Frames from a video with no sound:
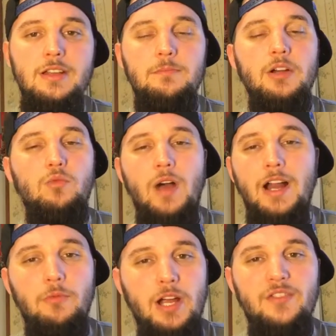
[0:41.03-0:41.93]
but right
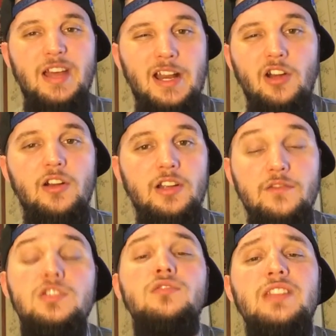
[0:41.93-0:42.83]
around that area
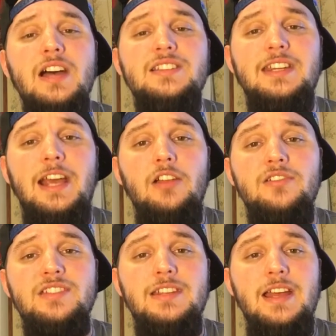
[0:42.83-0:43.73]
of 2,000
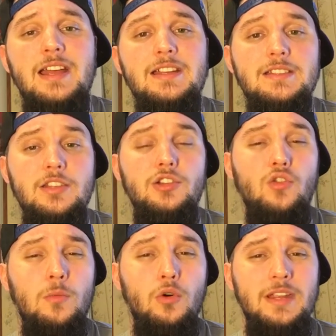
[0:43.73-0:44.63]
calories a day is the
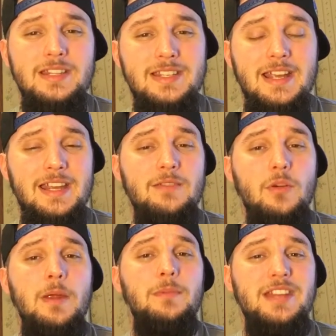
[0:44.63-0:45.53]
normal intake. And
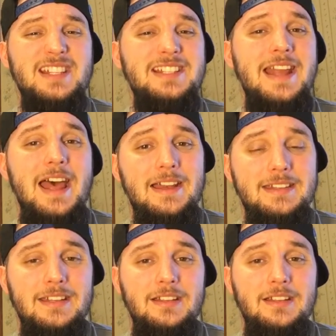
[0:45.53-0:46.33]
remember, that's net.